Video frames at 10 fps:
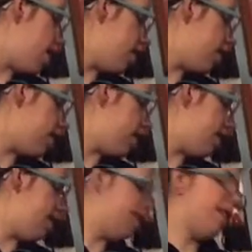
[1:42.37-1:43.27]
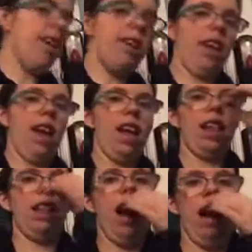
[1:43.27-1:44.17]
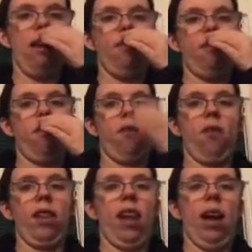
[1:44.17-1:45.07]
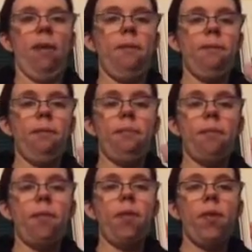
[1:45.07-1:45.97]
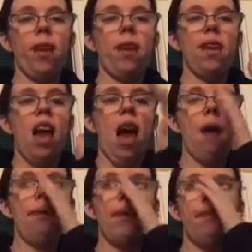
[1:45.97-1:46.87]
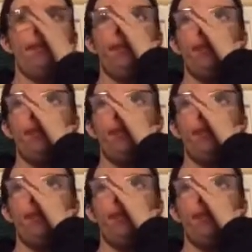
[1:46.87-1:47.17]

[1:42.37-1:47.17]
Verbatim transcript: And she said they still did and I freaked out. I mean